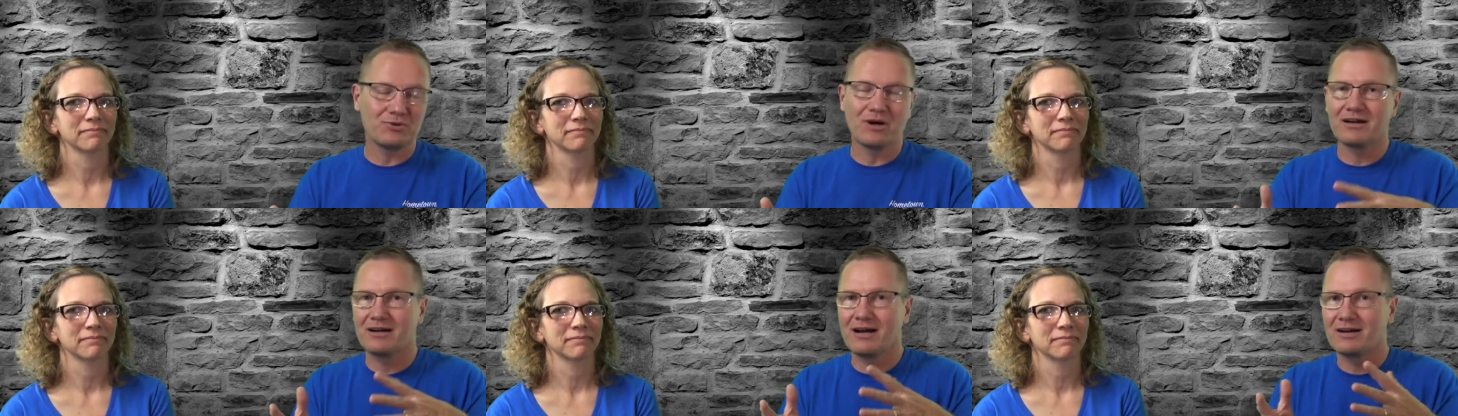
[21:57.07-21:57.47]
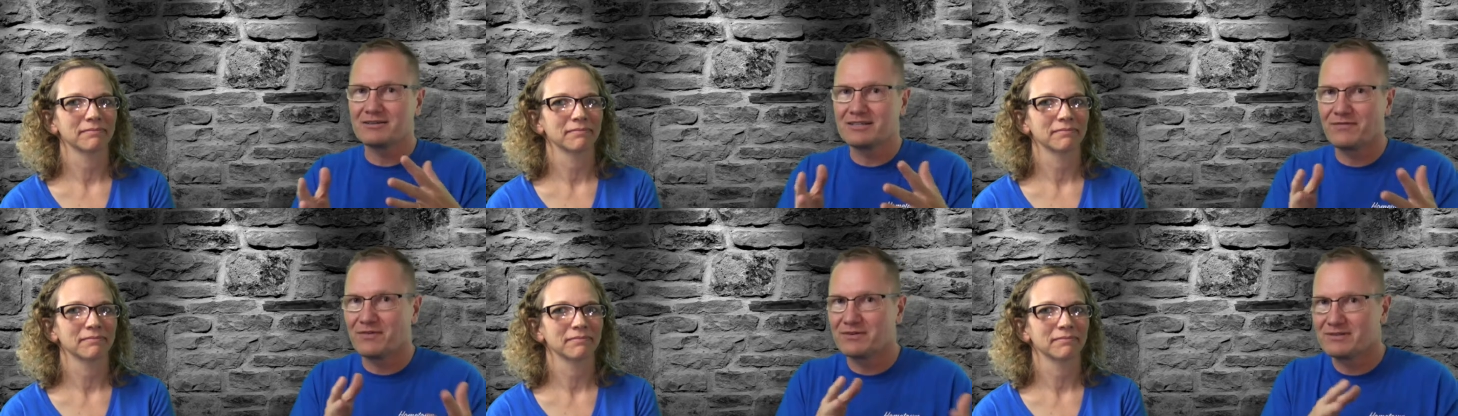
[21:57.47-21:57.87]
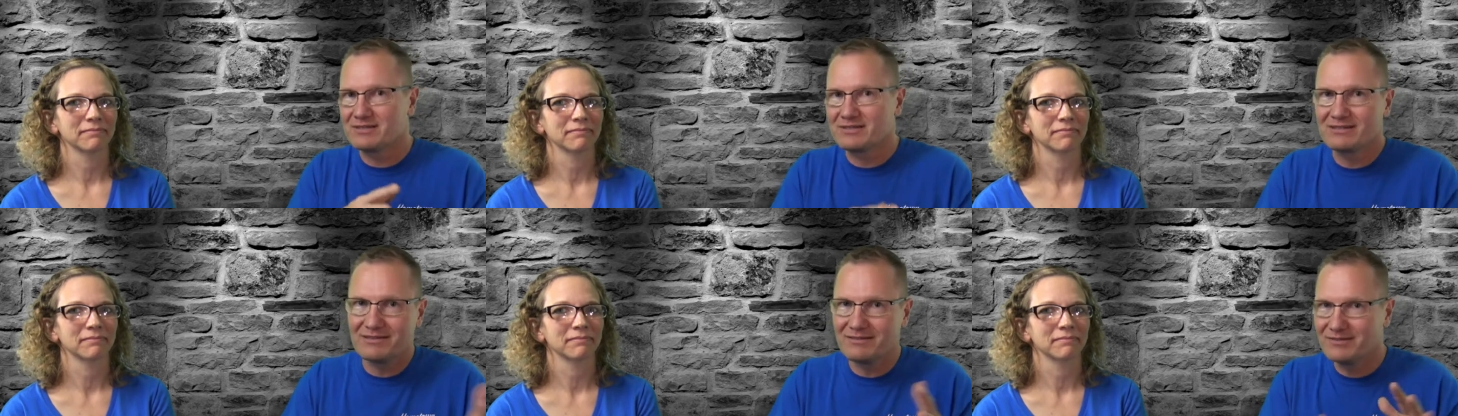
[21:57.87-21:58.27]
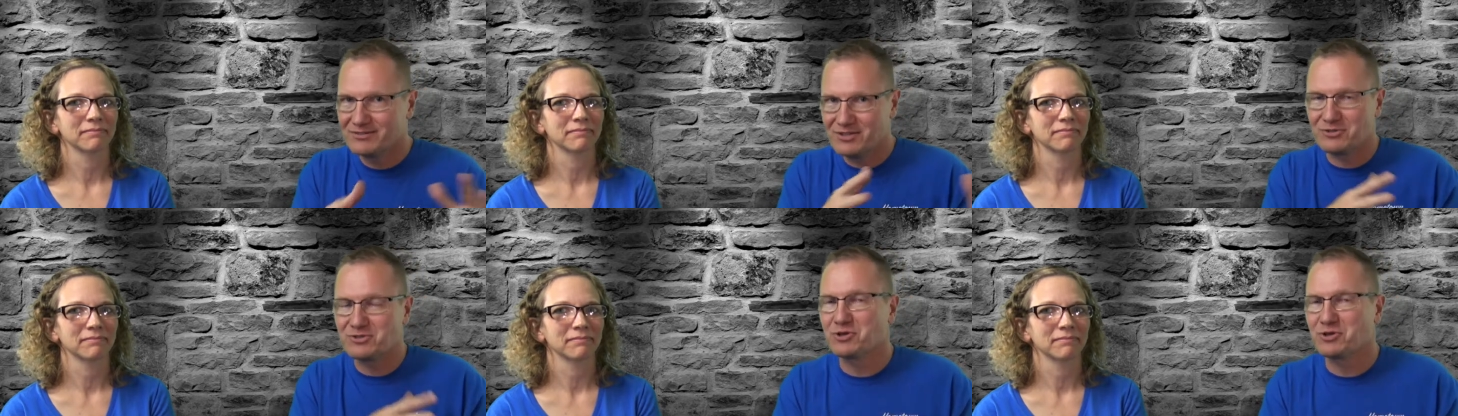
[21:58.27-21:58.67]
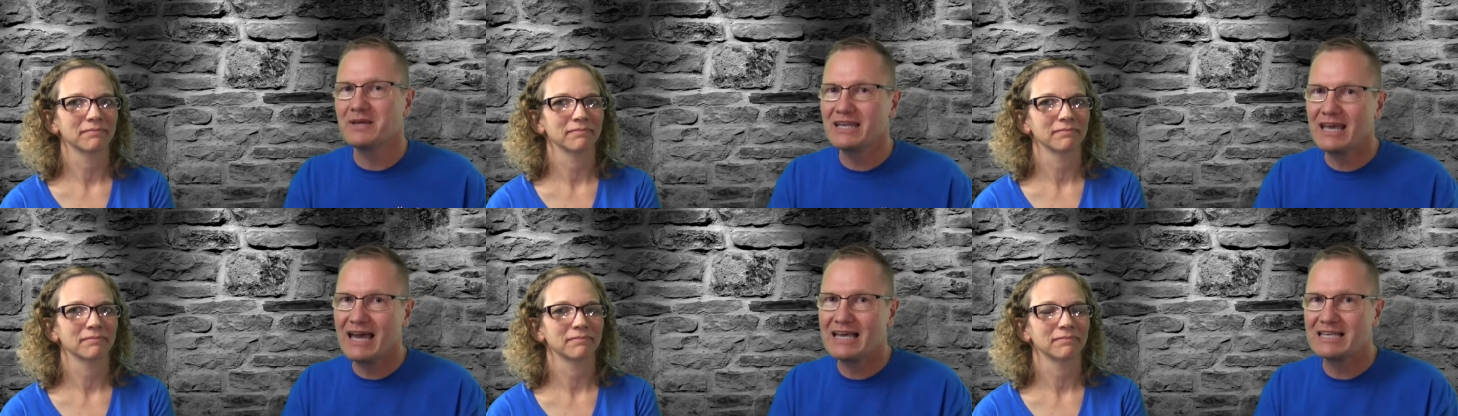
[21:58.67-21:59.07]
Speaker 1: our, our different social
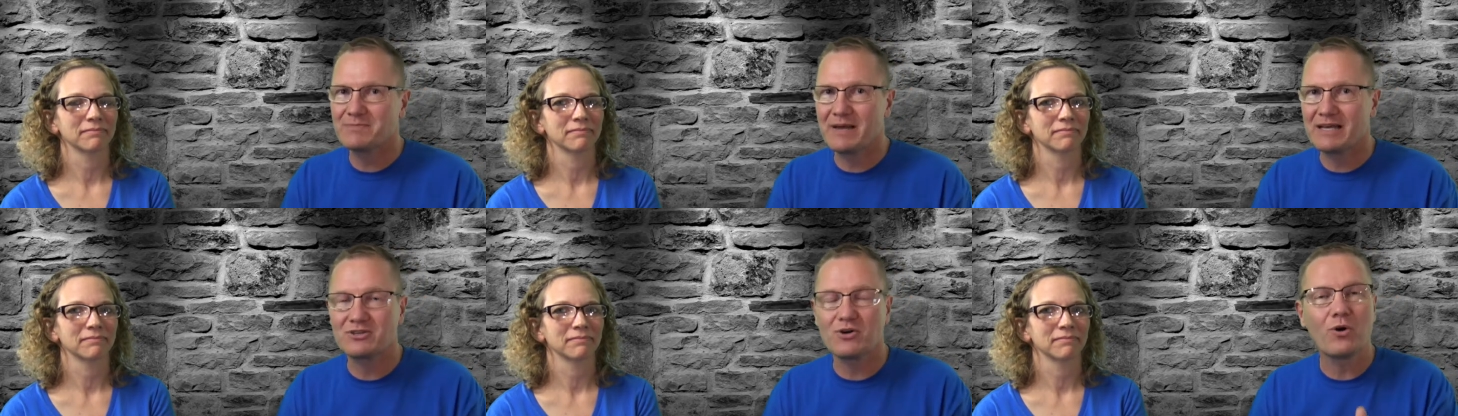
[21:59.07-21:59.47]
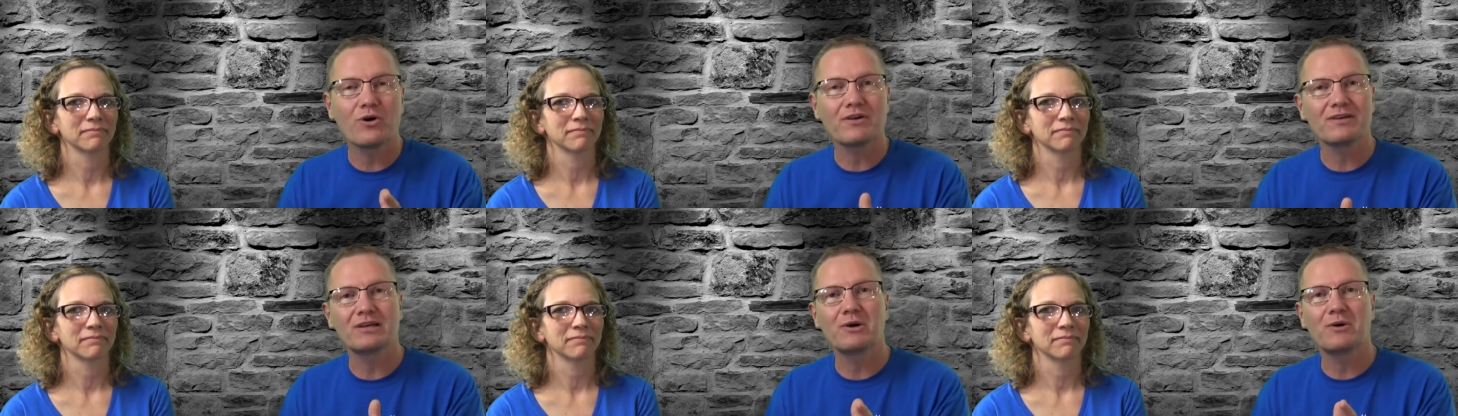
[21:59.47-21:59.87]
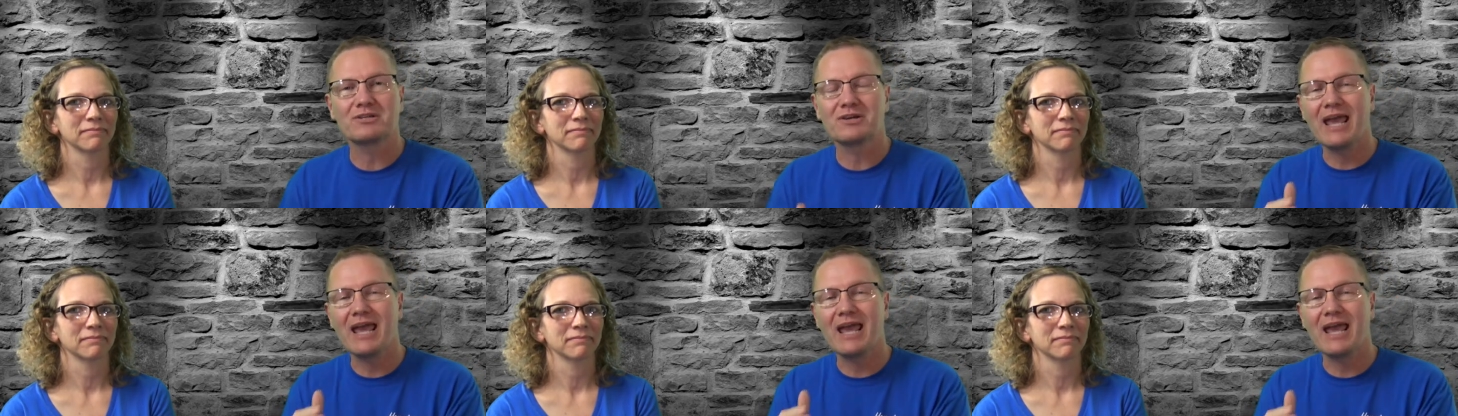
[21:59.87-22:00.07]
media aspects, or you can go out to